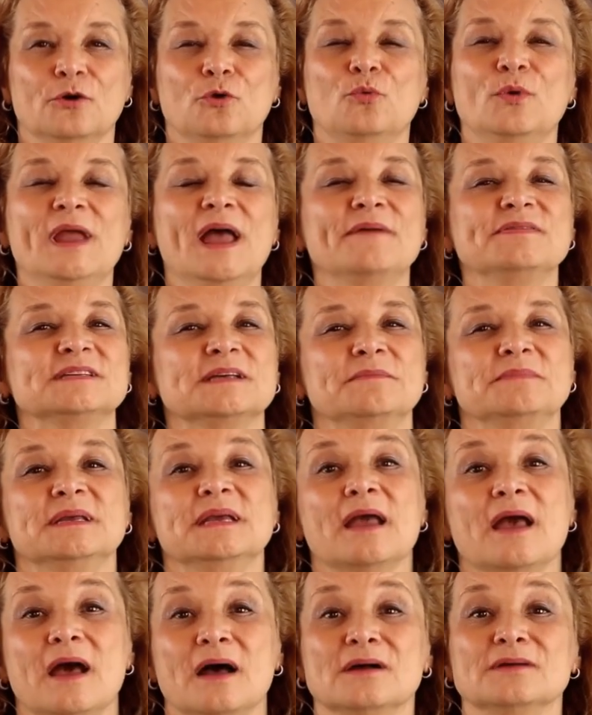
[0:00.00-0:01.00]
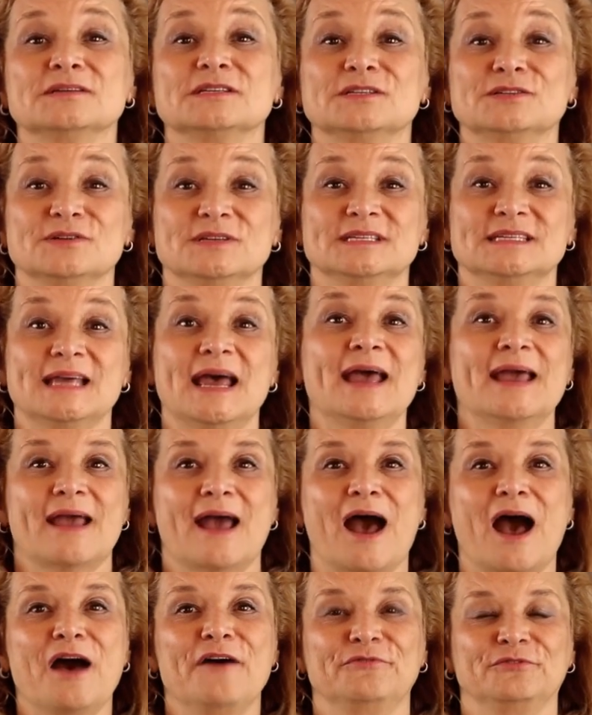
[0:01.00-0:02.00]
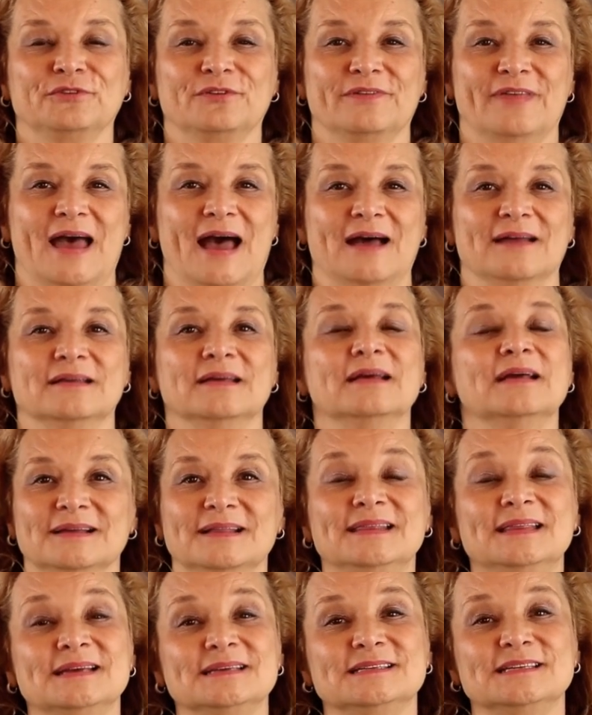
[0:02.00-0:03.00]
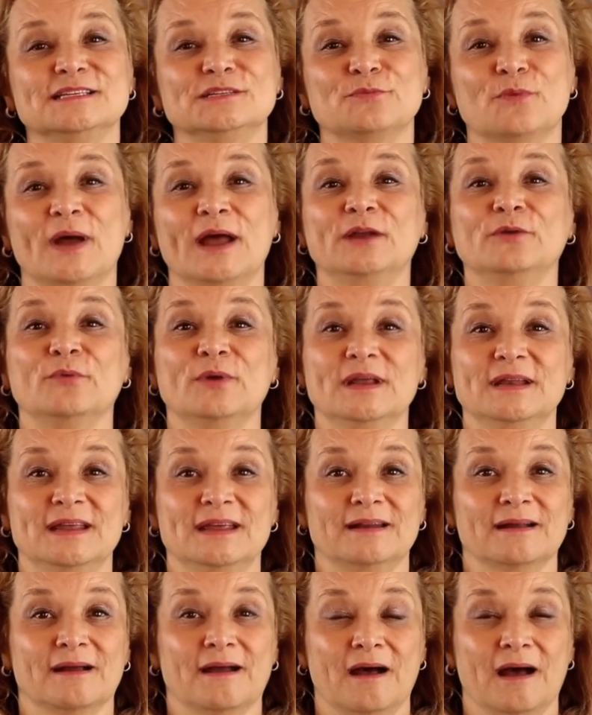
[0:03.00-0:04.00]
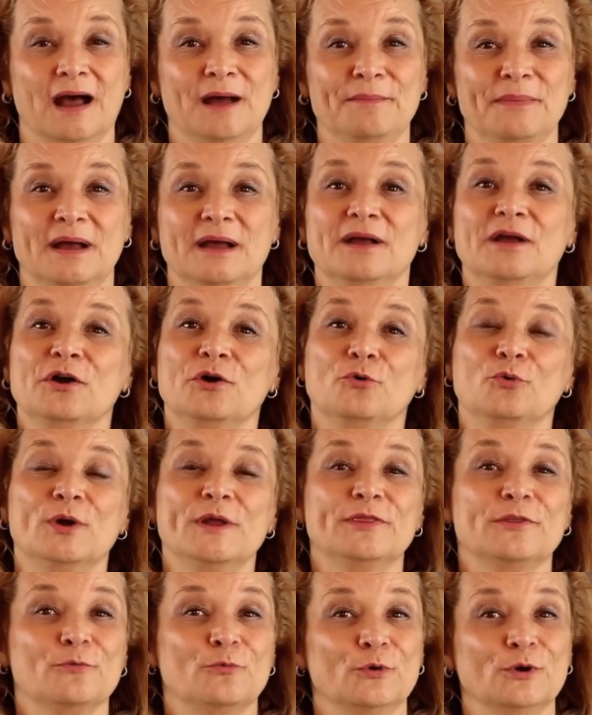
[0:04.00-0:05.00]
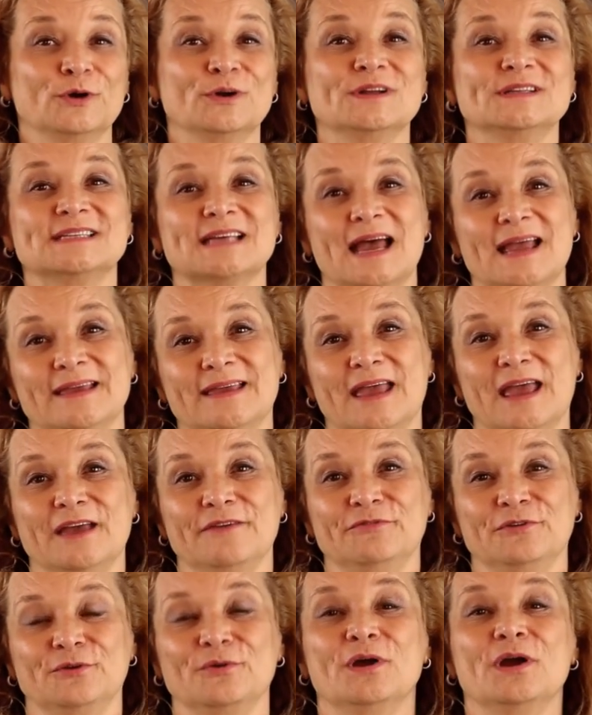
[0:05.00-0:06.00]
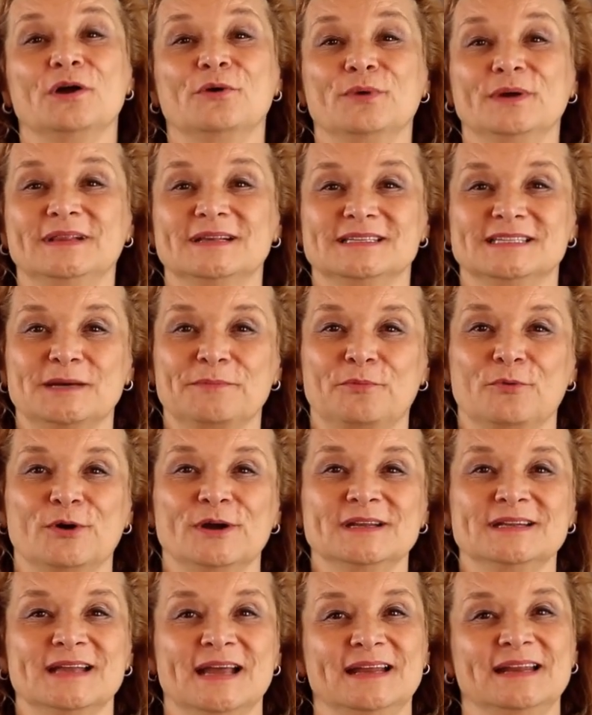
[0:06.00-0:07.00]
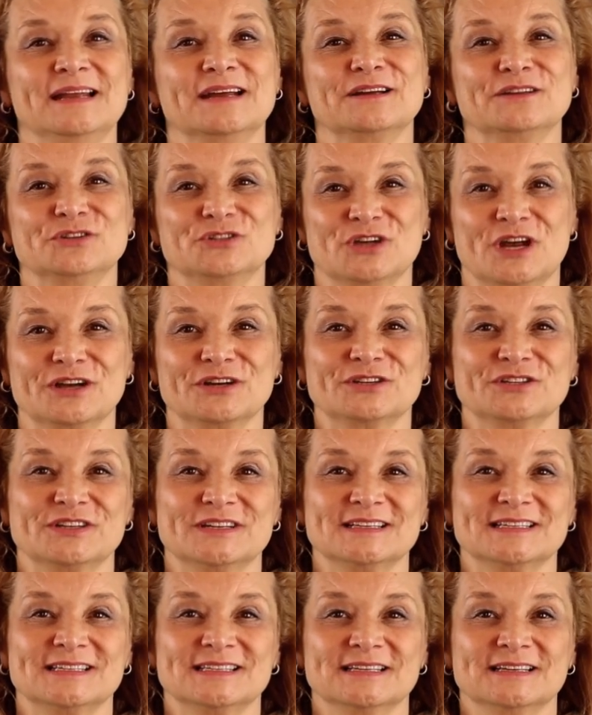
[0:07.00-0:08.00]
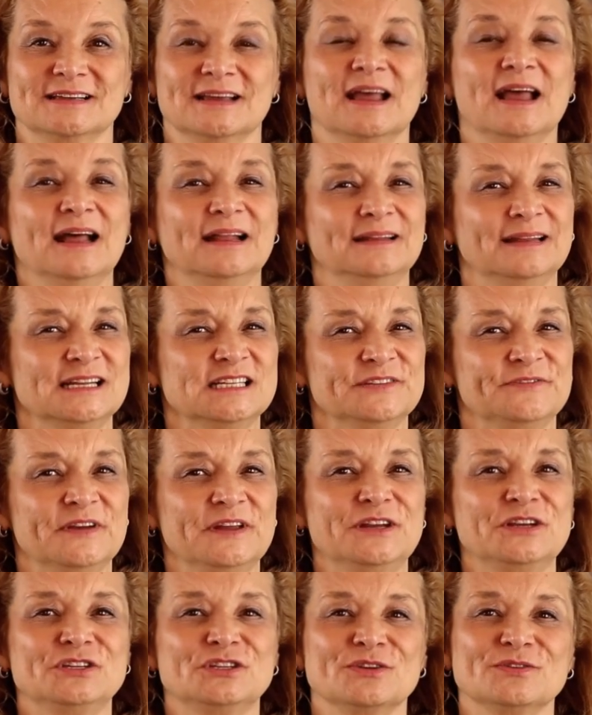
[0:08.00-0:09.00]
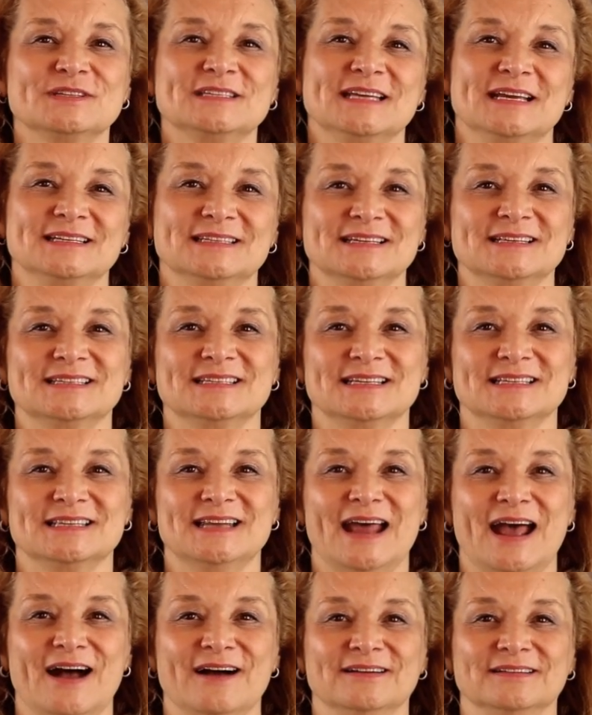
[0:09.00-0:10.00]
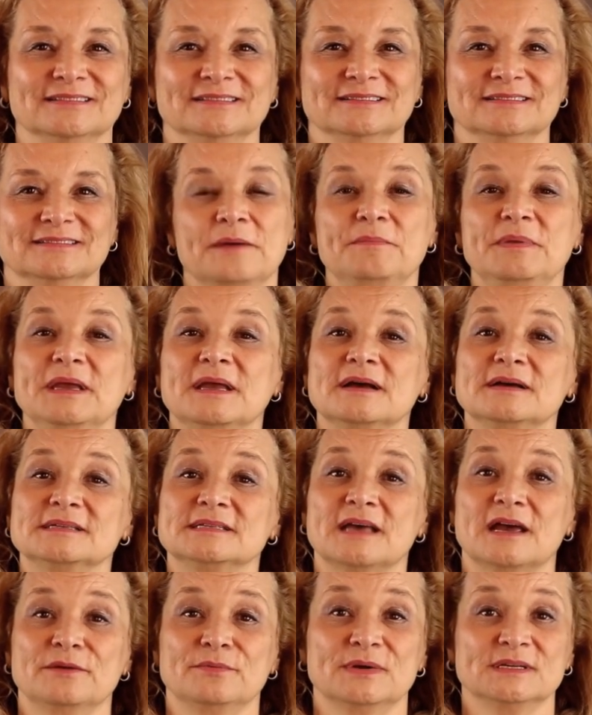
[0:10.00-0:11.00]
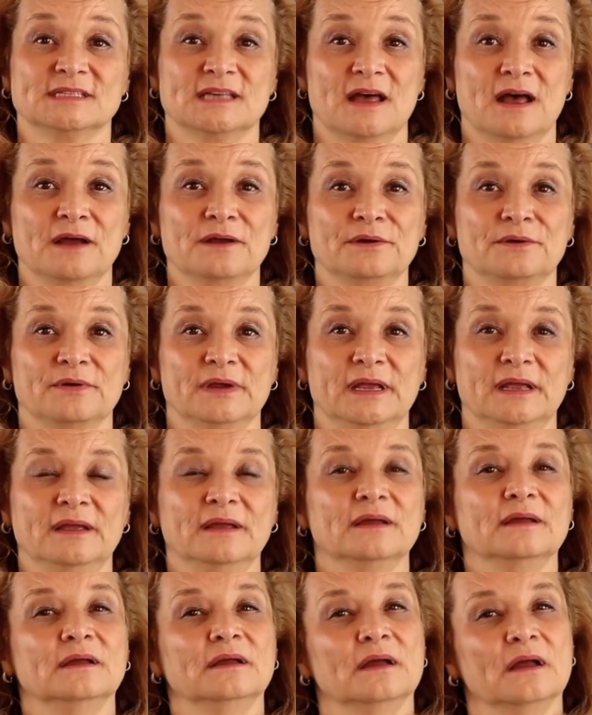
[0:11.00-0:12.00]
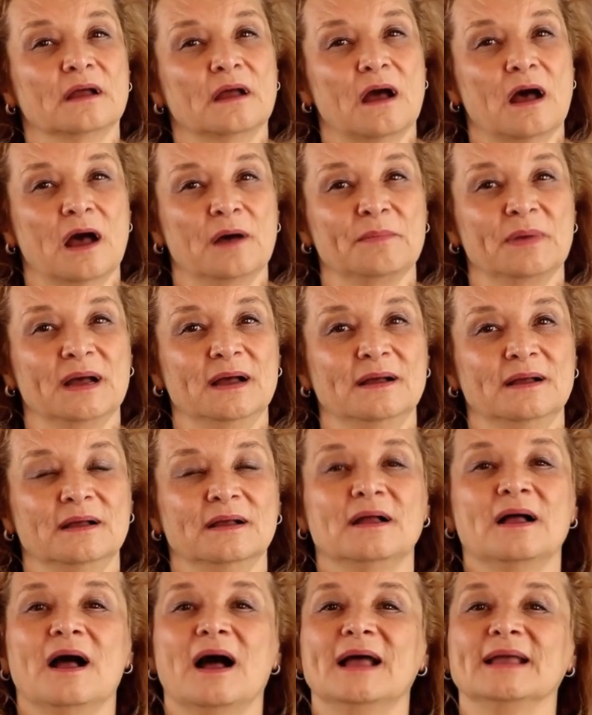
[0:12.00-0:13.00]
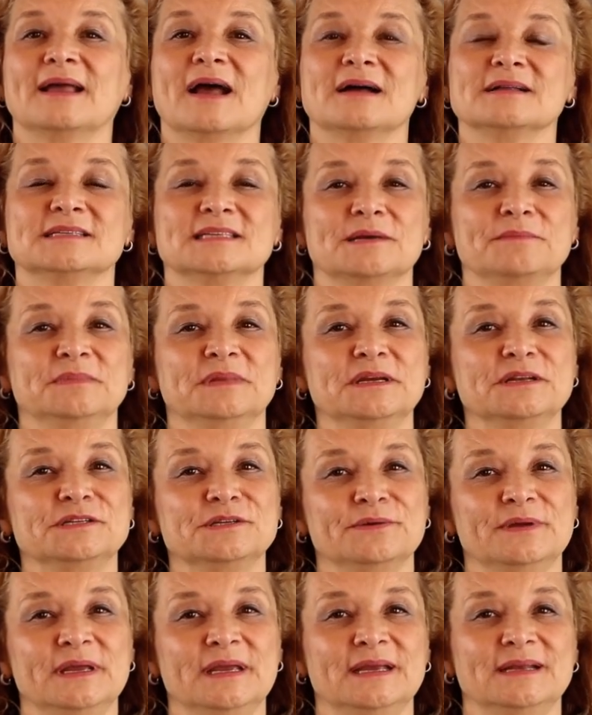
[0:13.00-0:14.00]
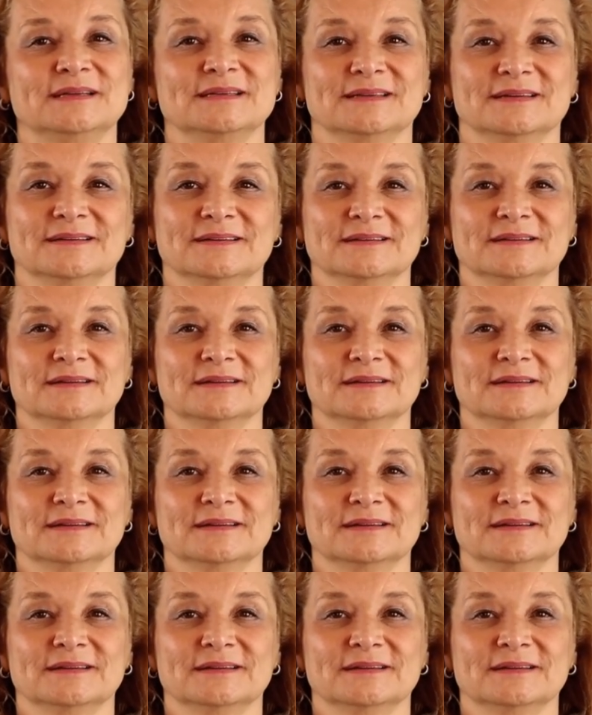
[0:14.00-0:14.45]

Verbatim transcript: We have something else to say after that. This is when we need a comma with the words I gave you with the subordinating conjunctions. Let's finish those sentences now. Because I was hungry, comma, I got something to eat.